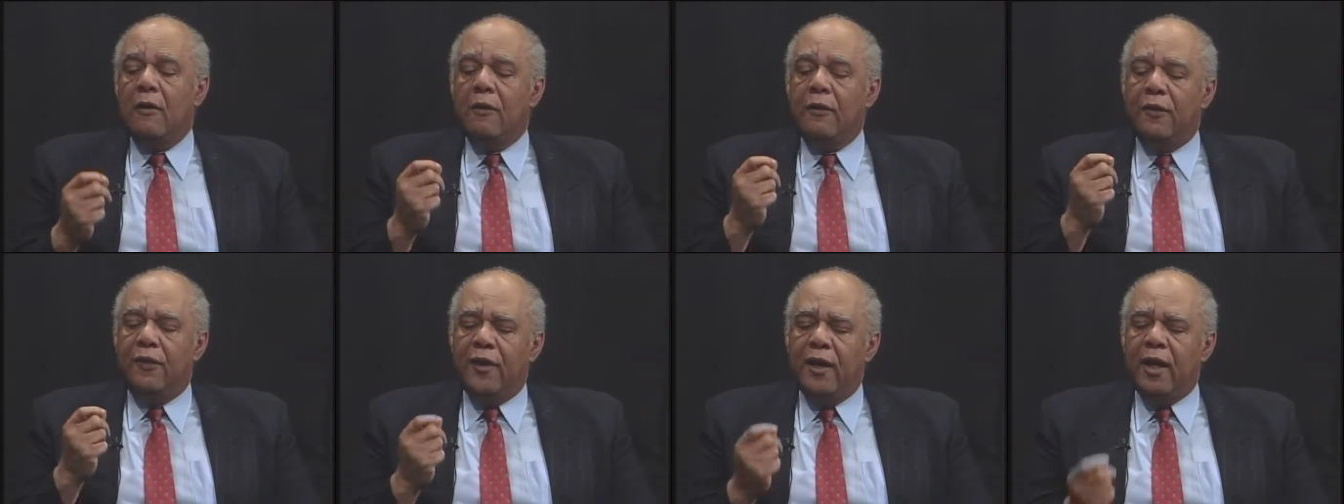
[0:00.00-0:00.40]

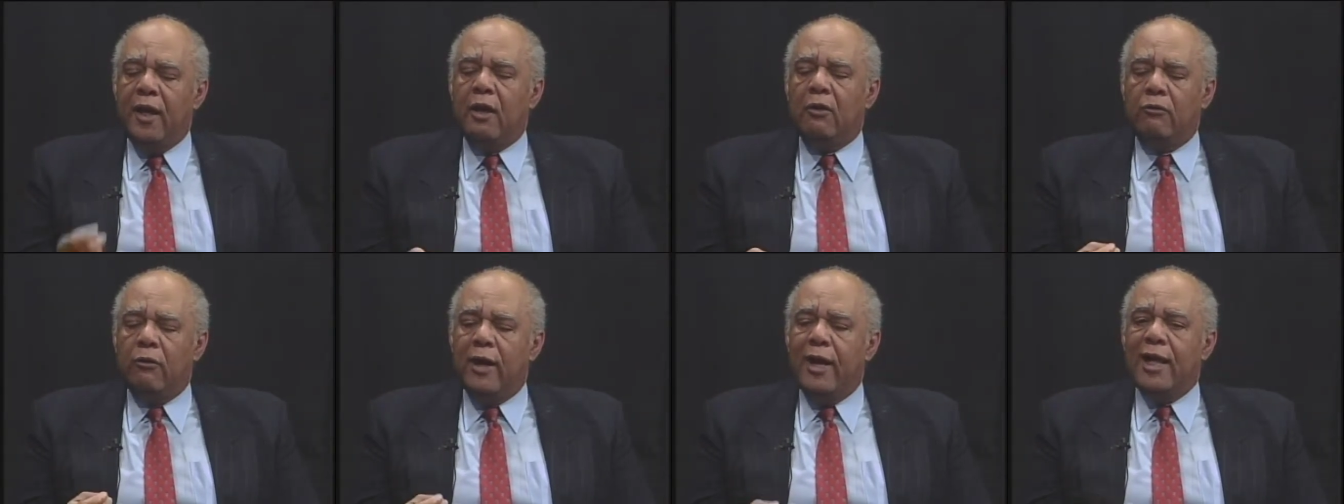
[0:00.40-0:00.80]
They're
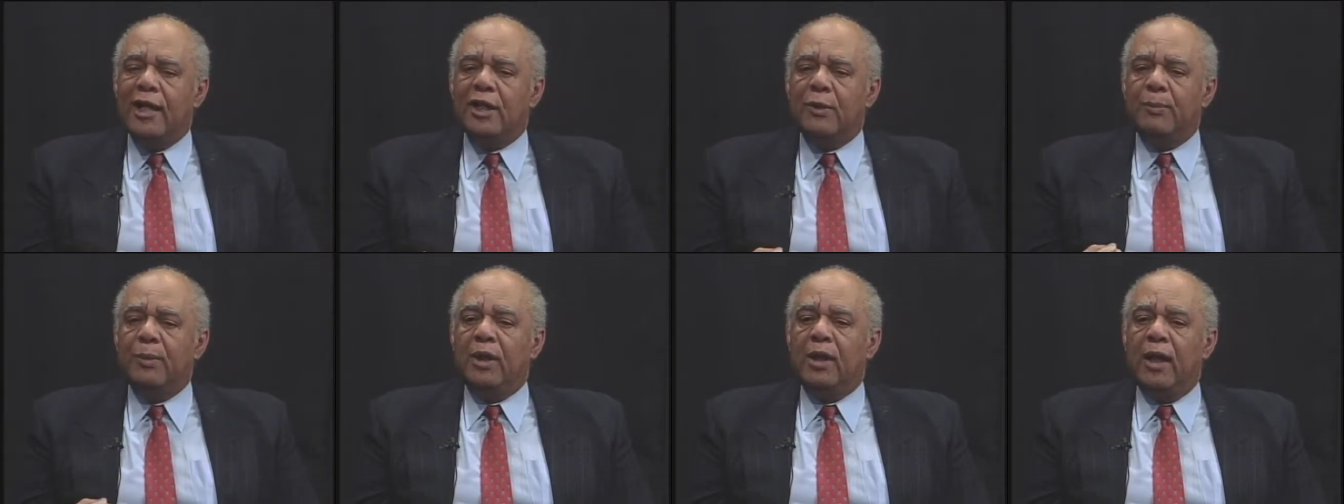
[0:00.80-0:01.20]

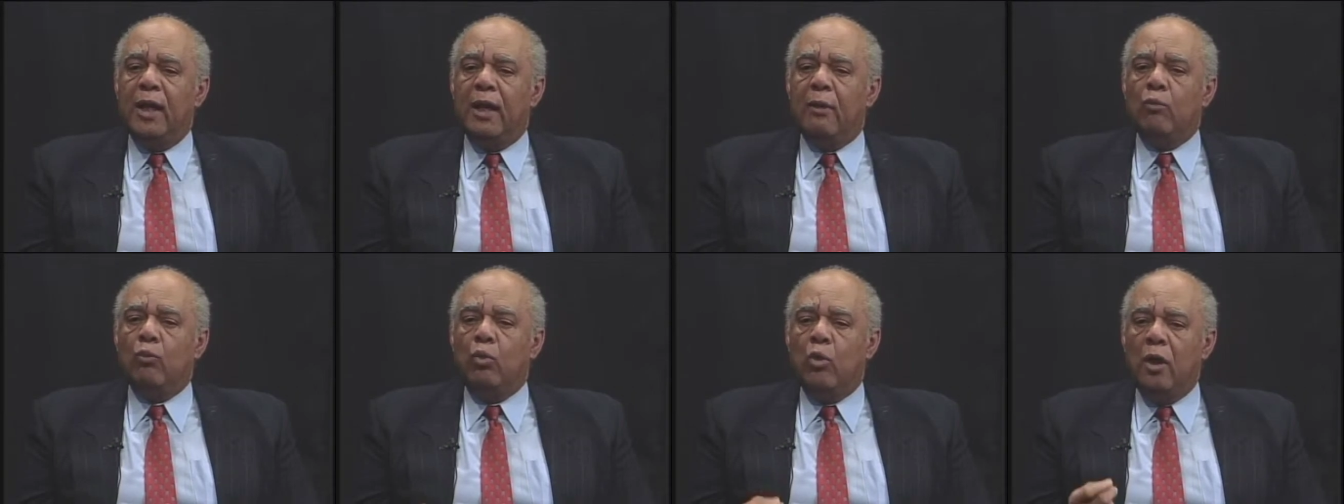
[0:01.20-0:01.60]
grasping at
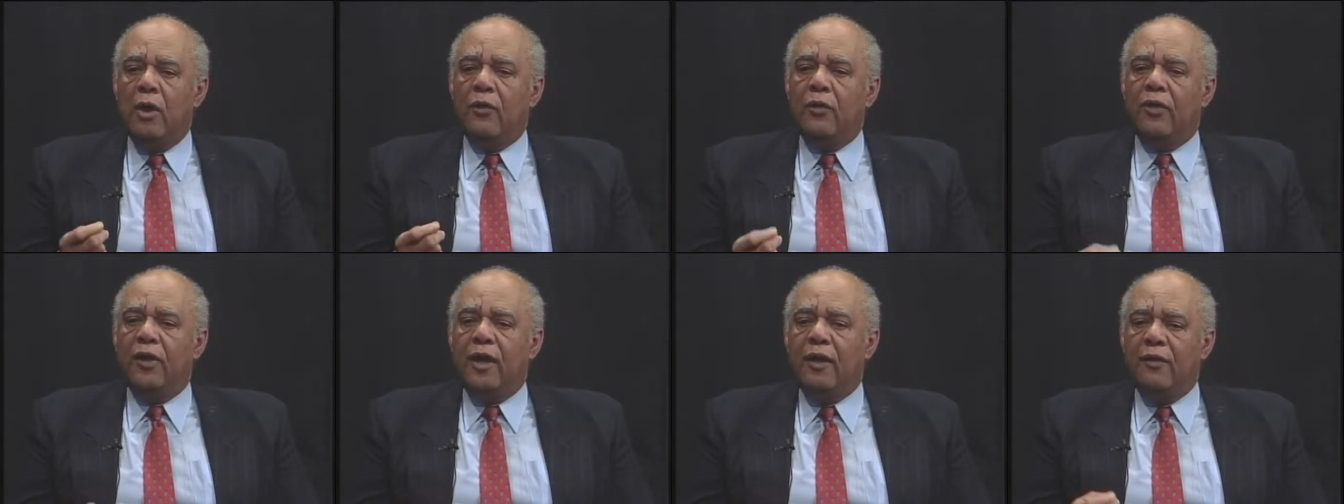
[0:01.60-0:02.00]
what
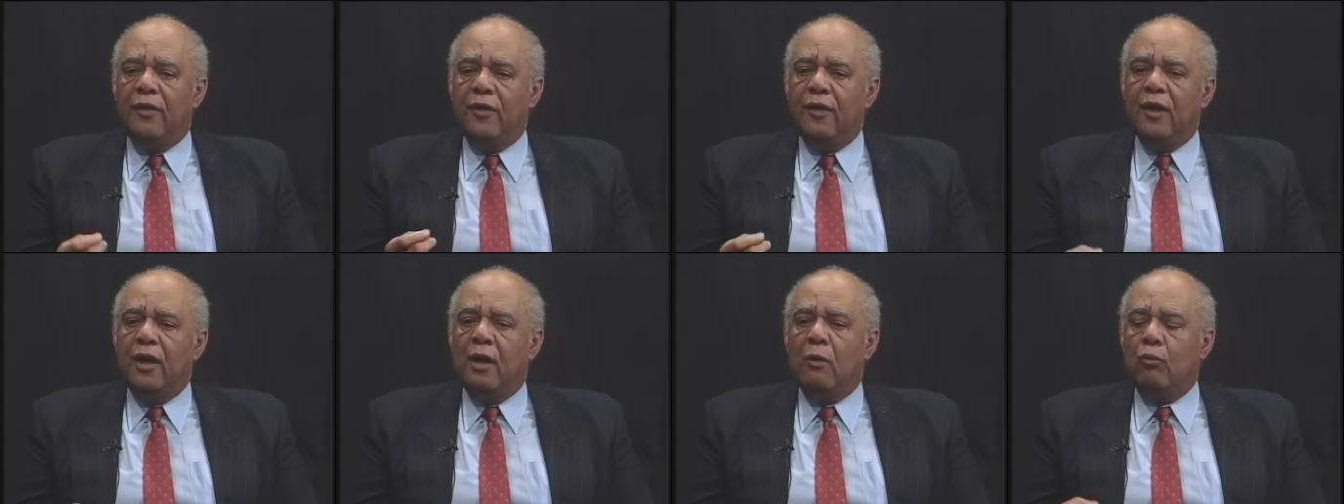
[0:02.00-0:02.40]
they
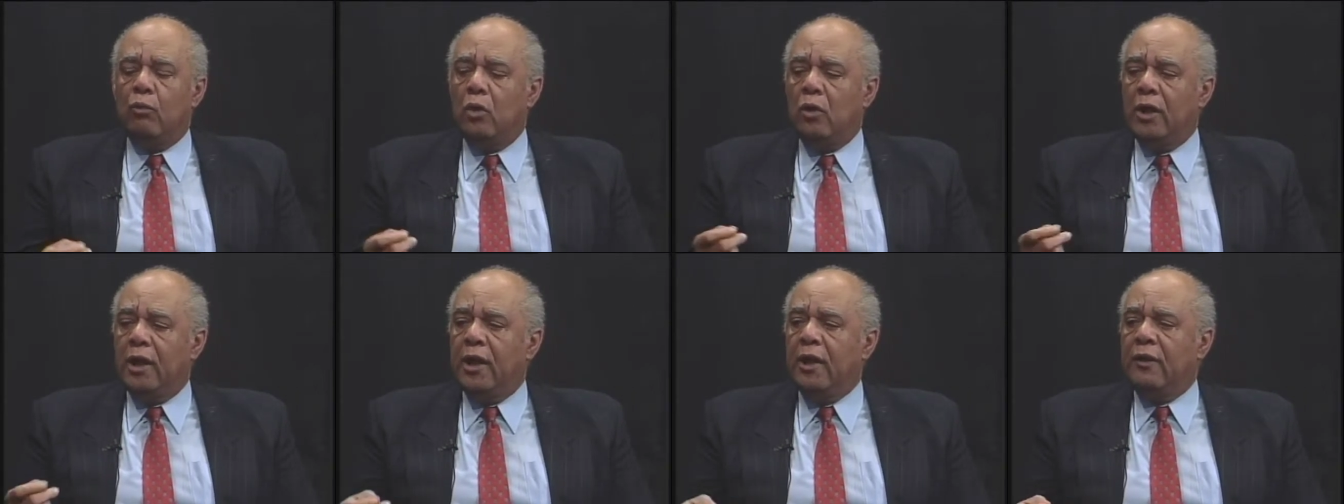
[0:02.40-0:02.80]
think will
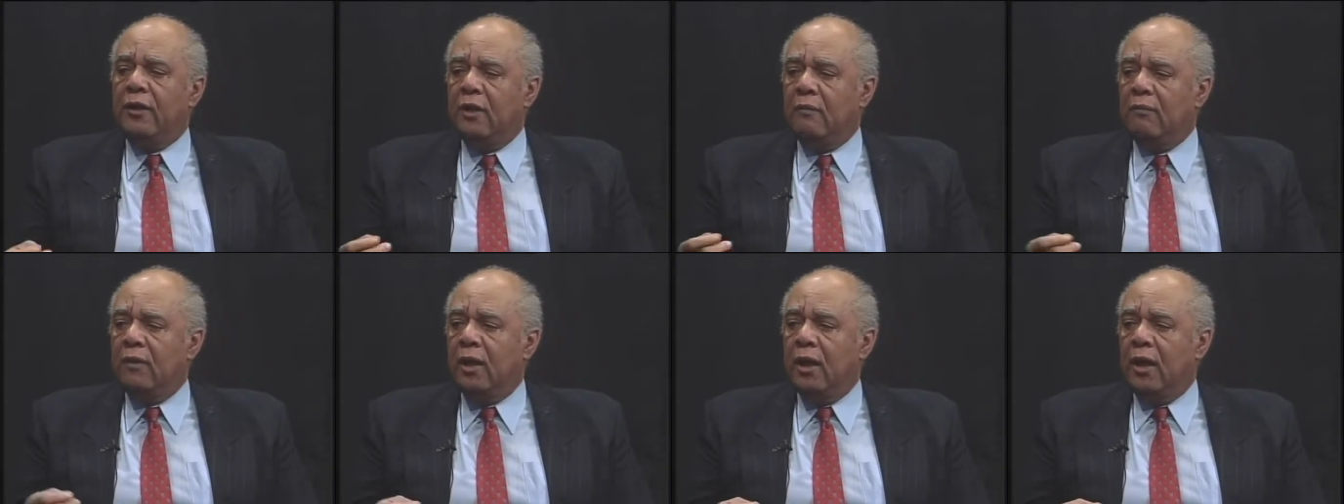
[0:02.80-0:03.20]
get
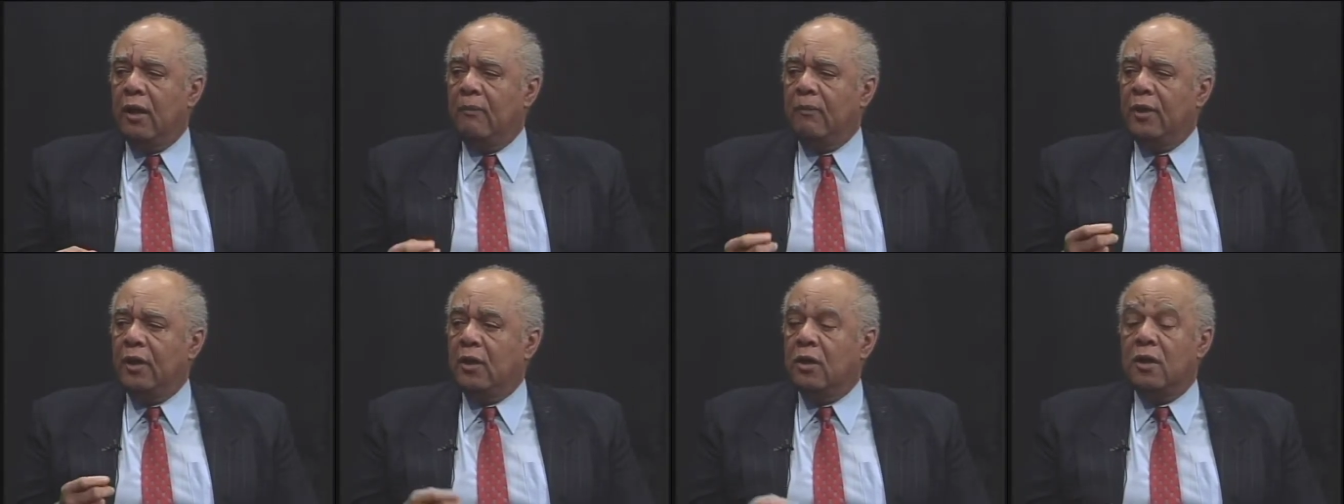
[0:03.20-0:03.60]
them there
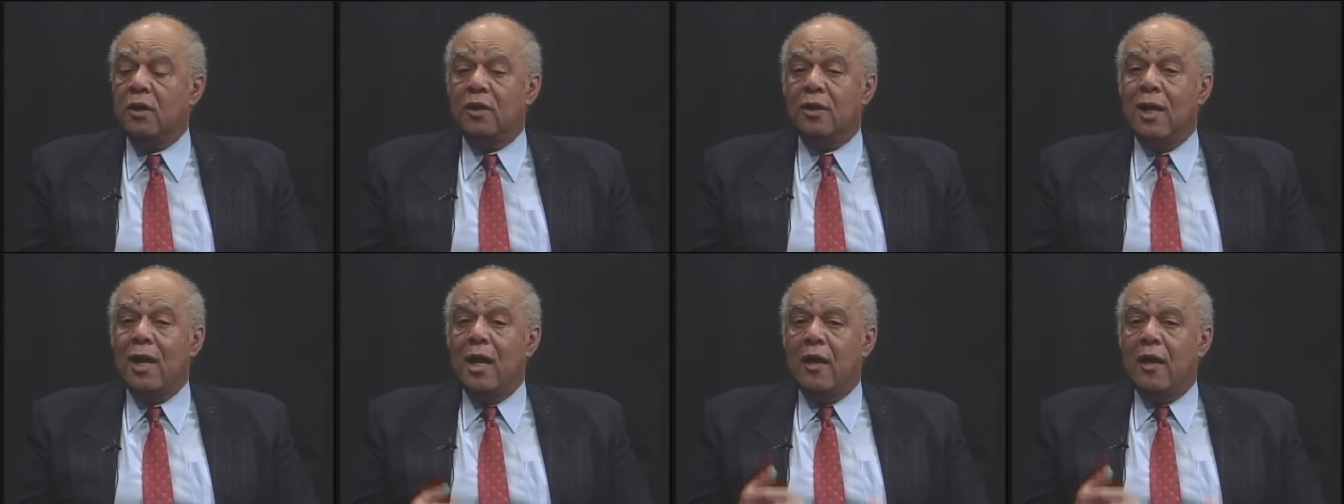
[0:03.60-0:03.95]
because